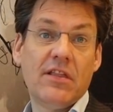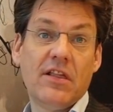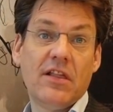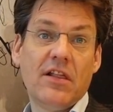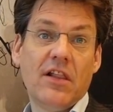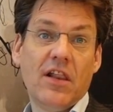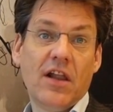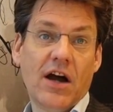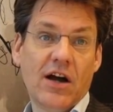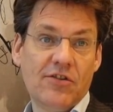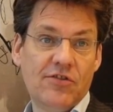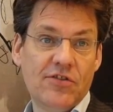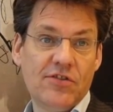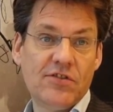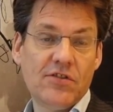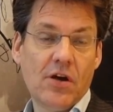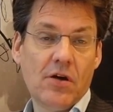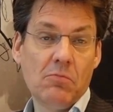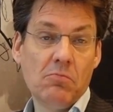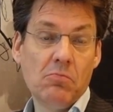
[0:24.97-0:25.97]

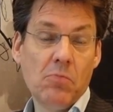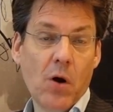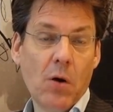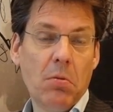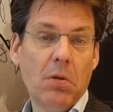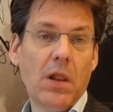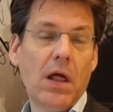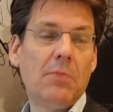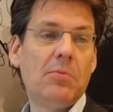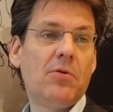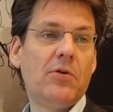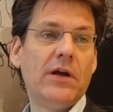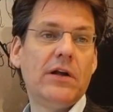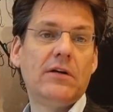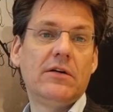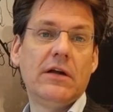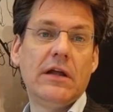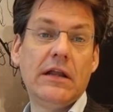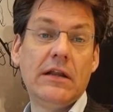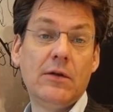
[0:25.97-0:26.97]
largest mobile
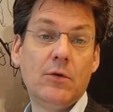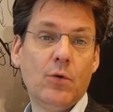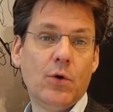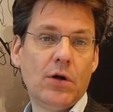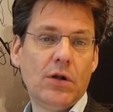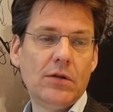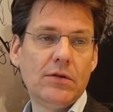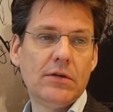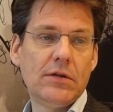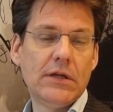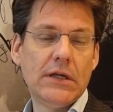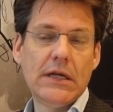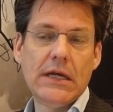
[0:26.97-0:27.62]
operator in the world.